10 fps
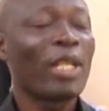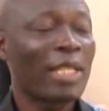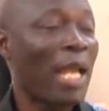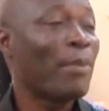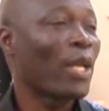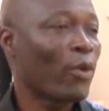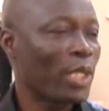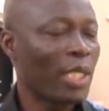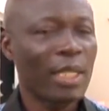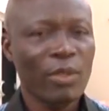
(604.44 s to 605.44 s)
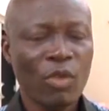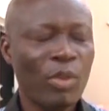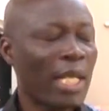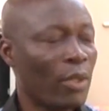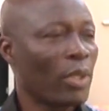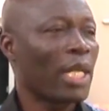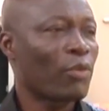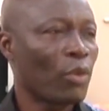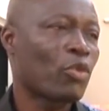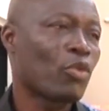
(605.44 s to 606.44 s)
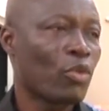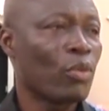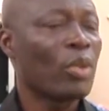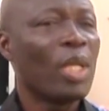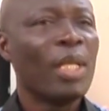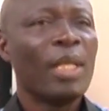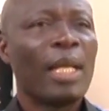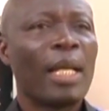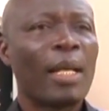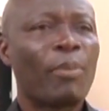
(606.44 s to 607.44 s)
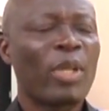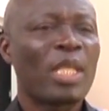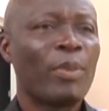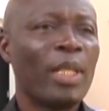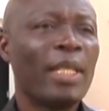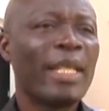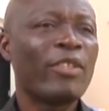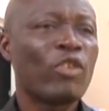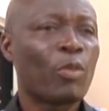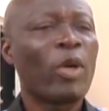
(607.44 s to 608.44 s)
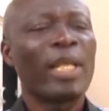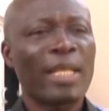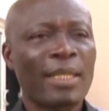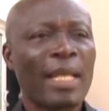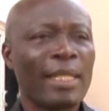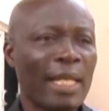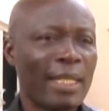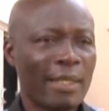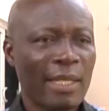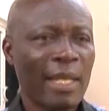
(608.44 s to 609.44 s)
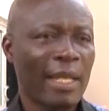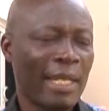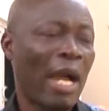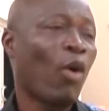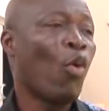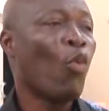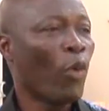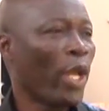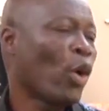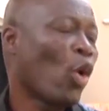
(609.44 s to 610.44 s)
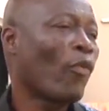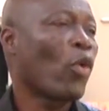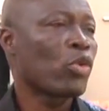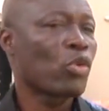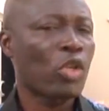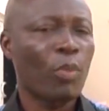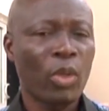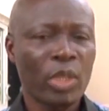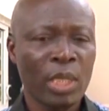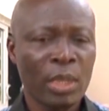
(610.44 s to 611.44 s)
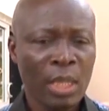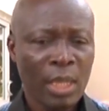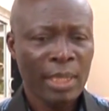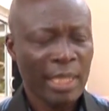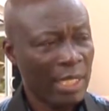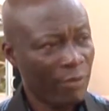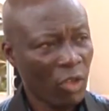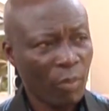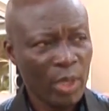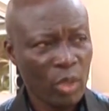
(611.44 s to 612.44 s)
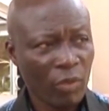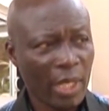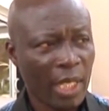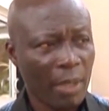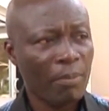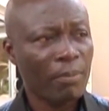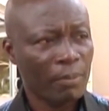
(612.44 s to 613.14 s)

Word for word: the time negotiated, so we can look at what to do. Uh, possibly let those people understand that it's uh, their own way of also supporting the development of the game.